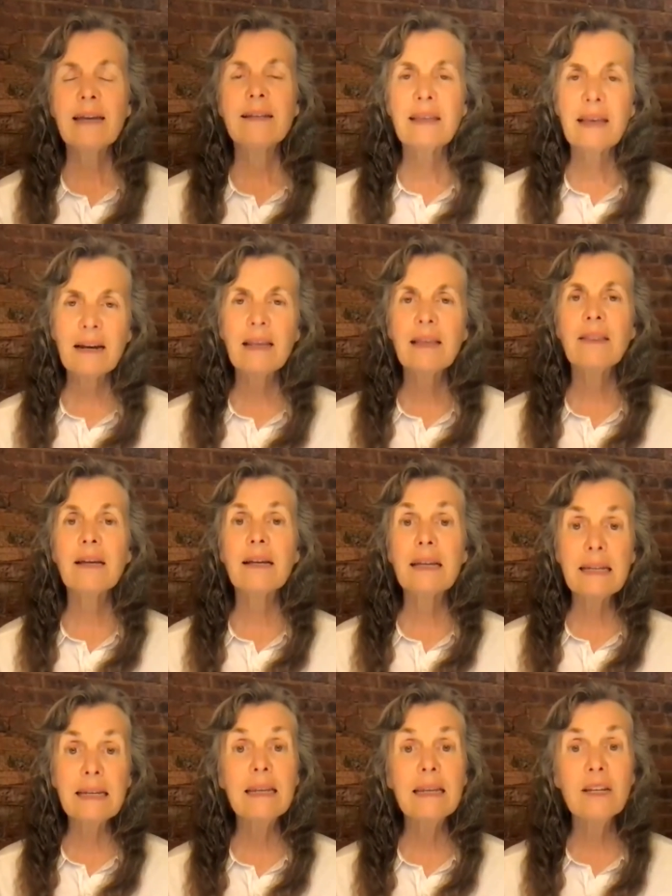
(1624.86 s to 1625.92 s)
setting the
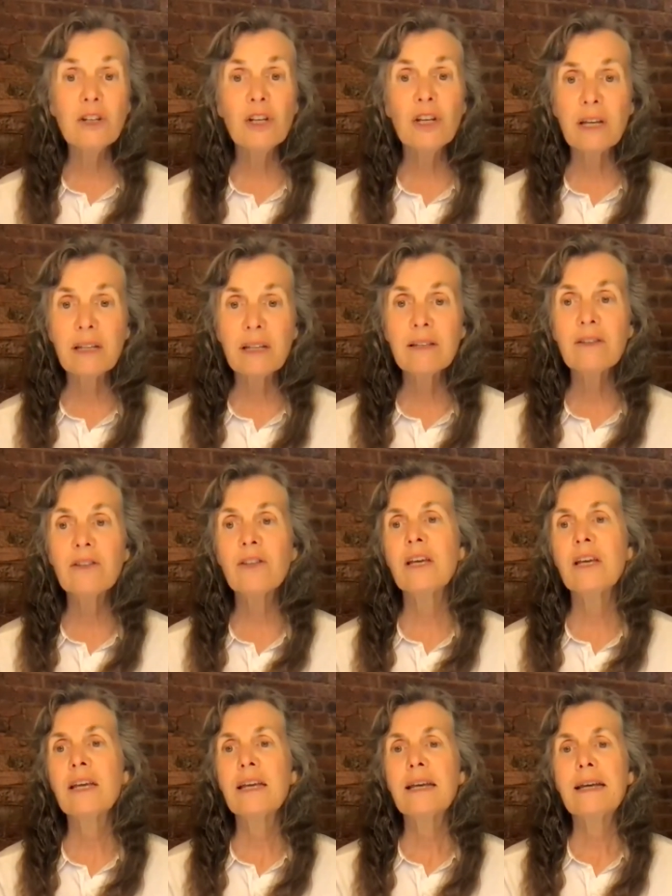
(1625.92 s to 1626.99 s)
conditions
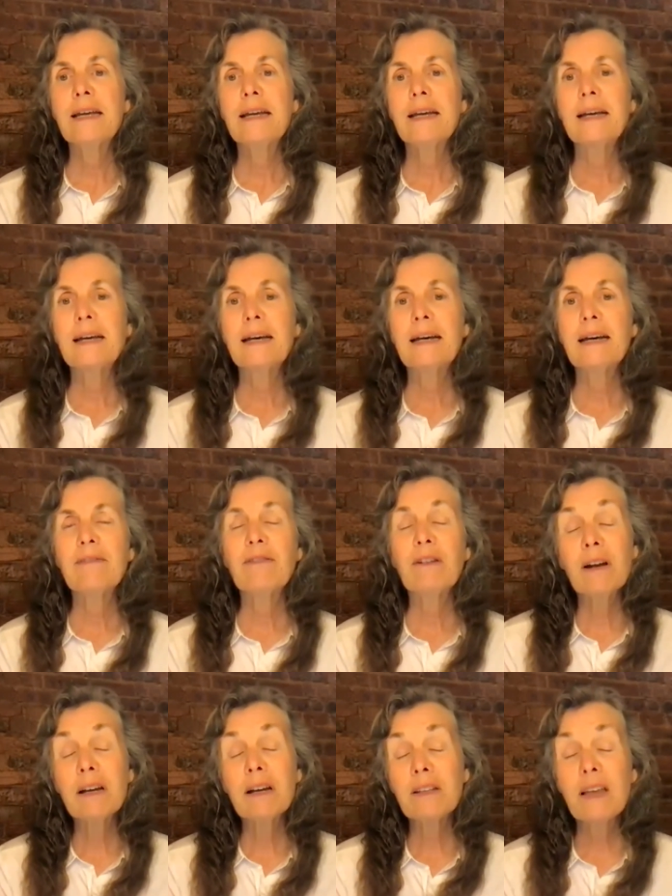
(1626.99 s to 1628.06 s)
uh,
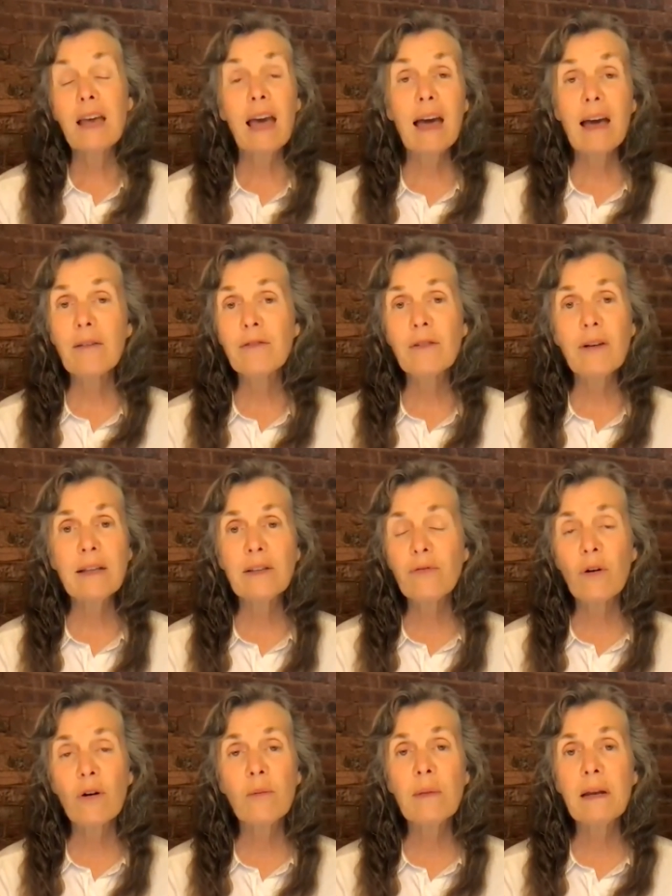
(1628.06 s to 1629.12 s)
for us to have
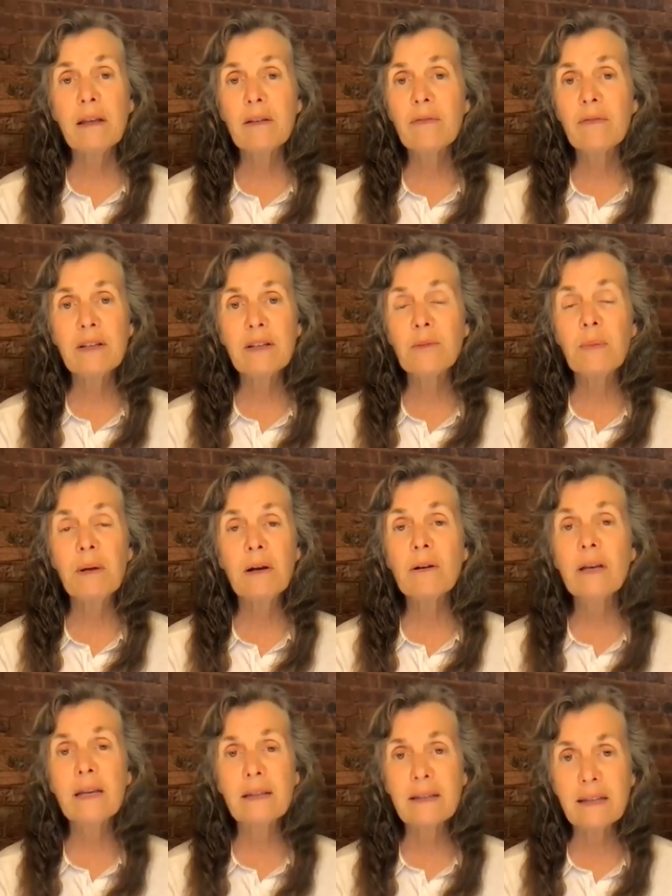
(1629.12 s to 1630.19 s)
transformative
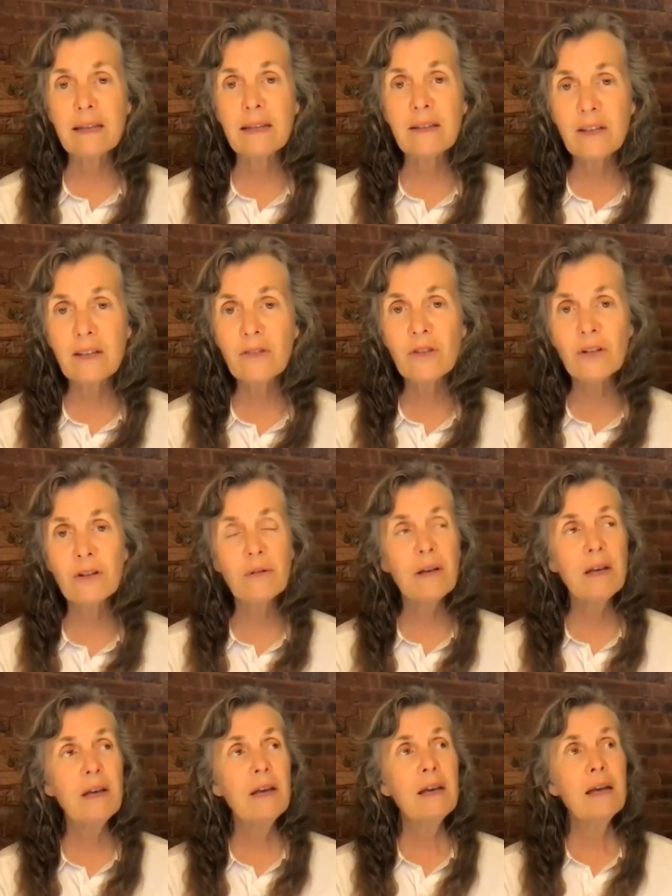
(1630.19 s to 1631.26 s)
experiences. These are
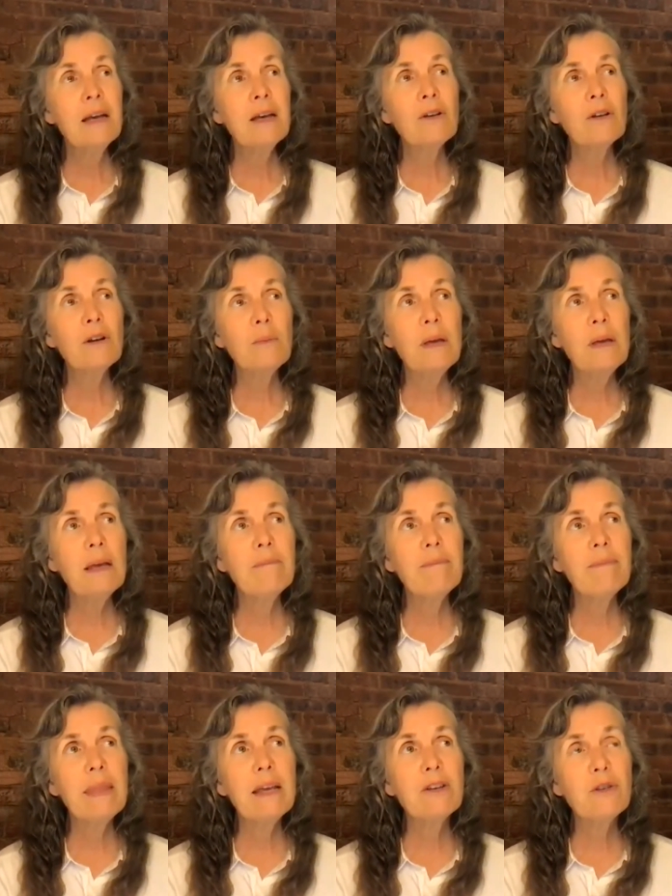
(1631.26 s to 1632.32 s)
going to be
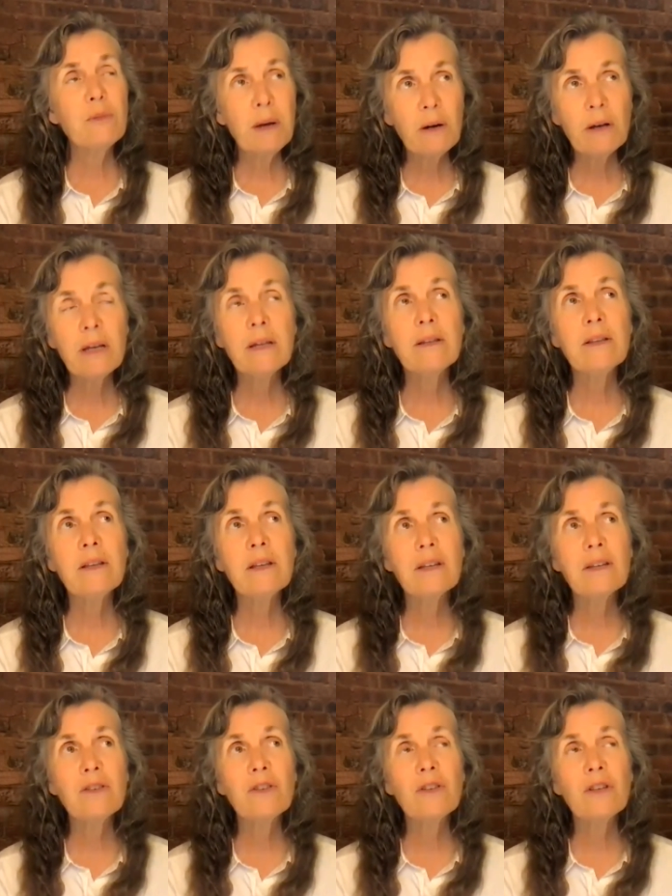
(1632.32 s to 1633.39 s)

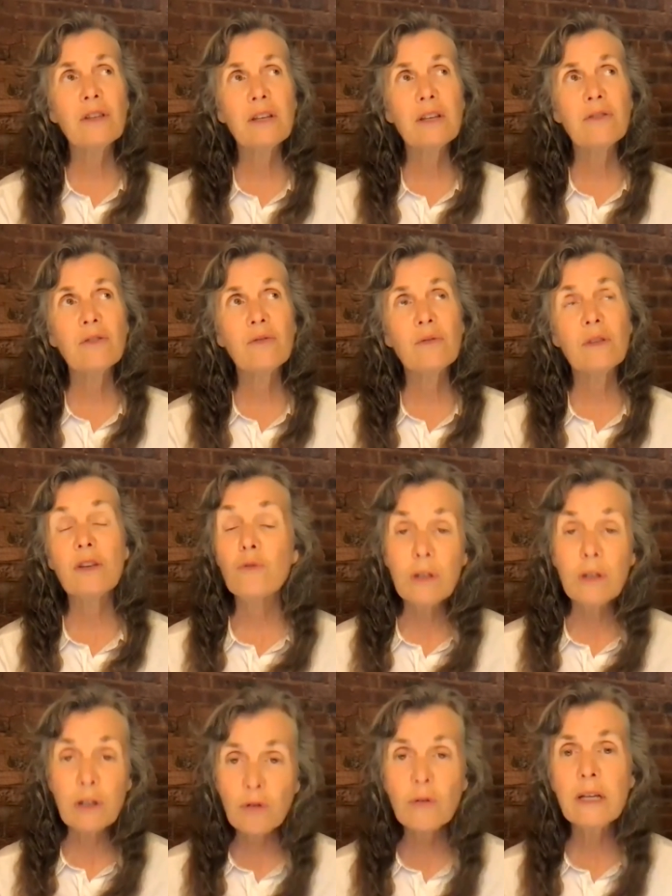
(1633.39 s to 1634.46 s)
experiences. These, these
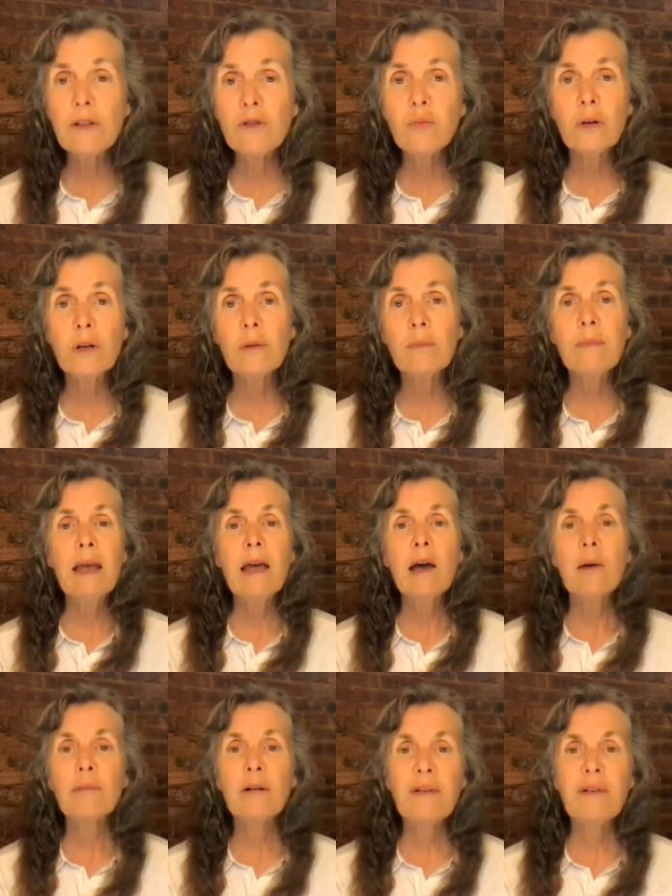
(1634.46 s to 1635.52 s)
retreats will
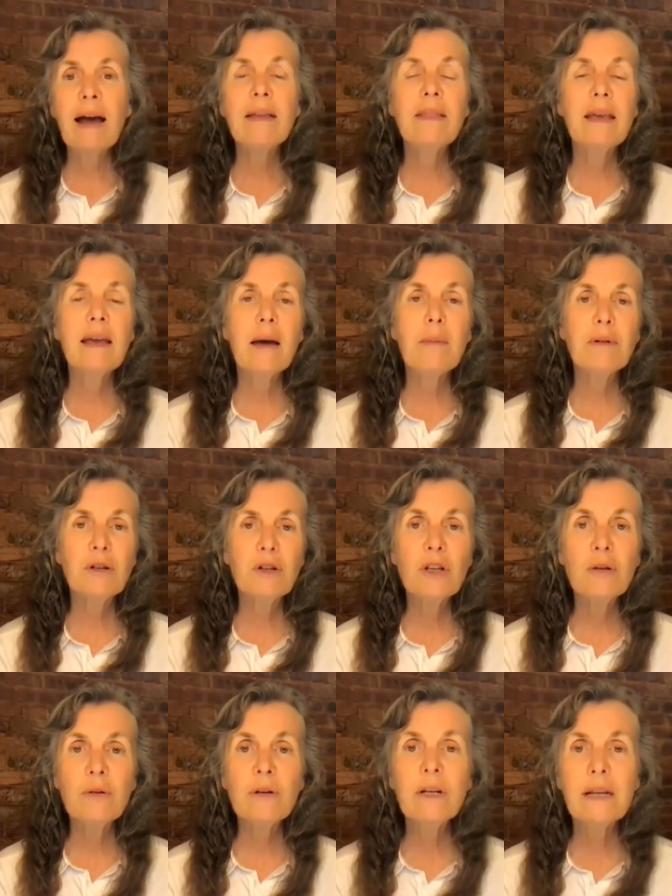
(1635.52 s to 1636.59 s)
provide the
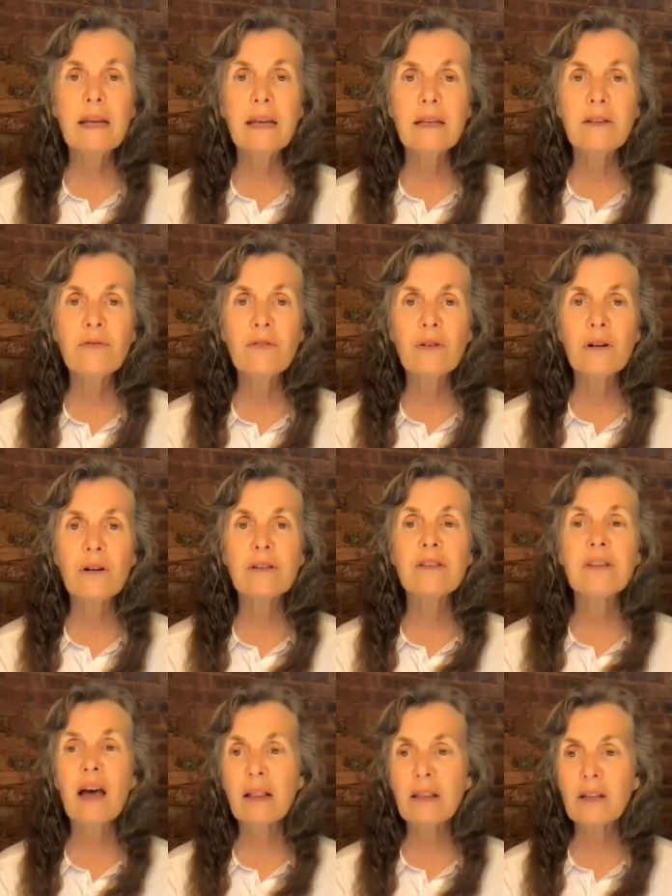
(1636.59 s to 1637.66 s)
opportunities for
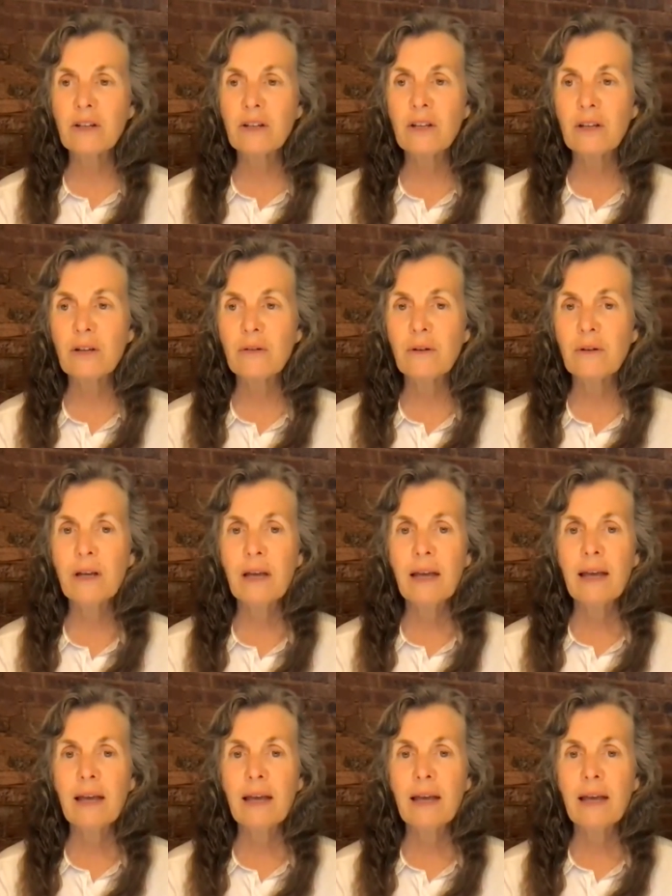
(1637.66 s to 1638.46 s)
solitude.